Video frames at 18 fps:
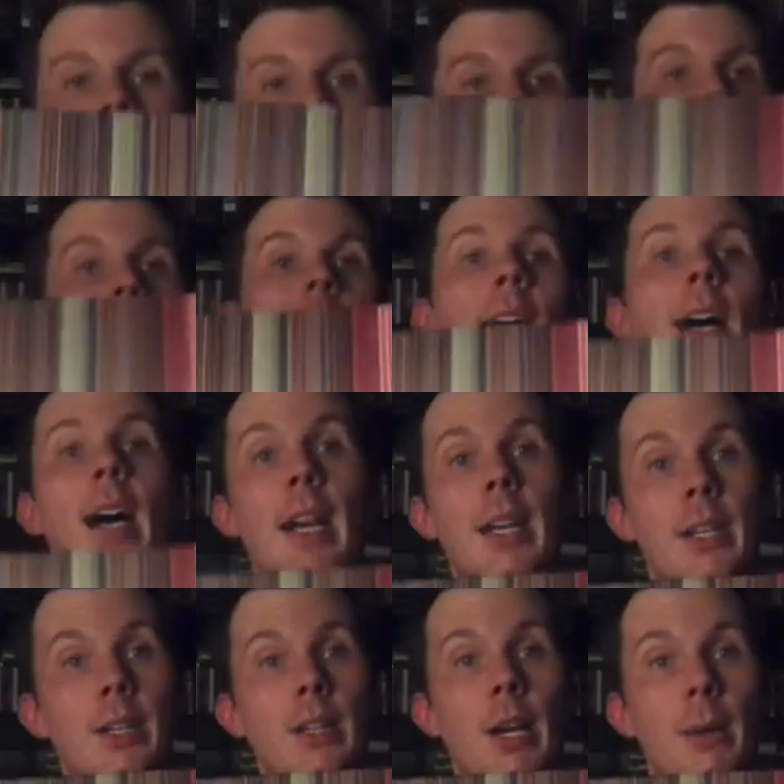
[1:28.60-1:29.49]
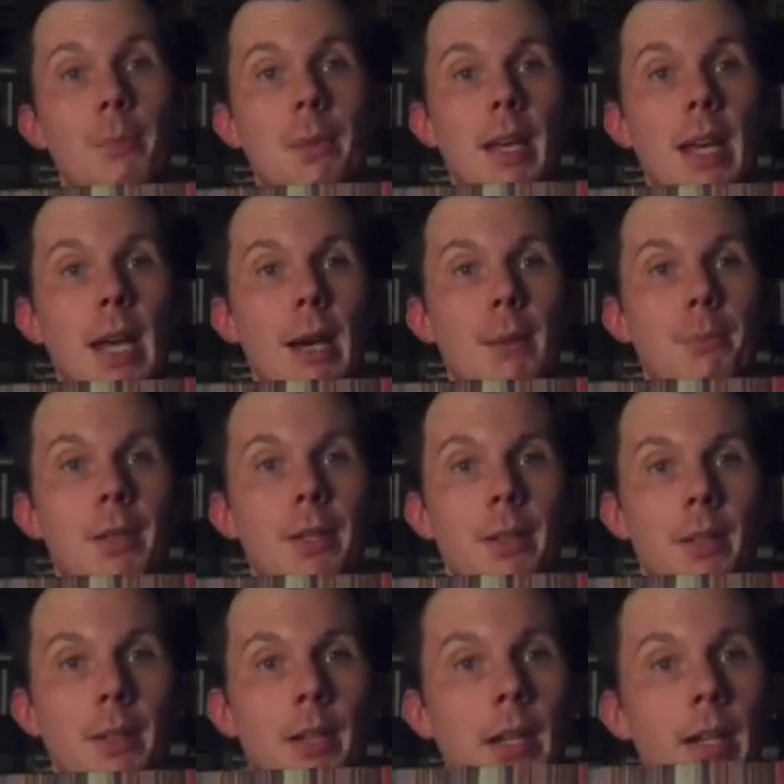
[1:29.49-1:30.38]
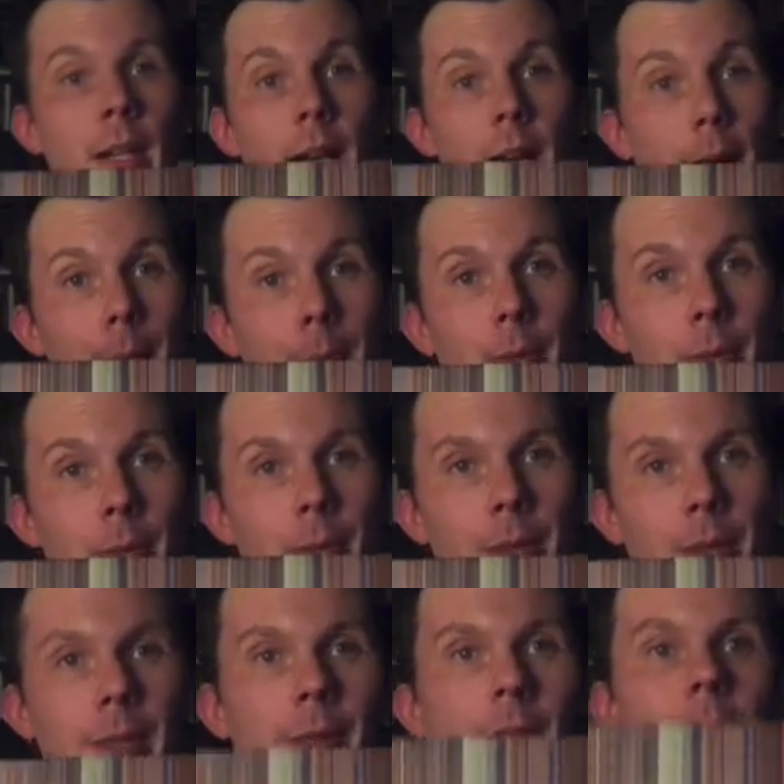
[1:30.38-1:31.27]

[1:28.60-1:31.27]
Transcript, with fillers: and I cannot be happy uh, happier with it.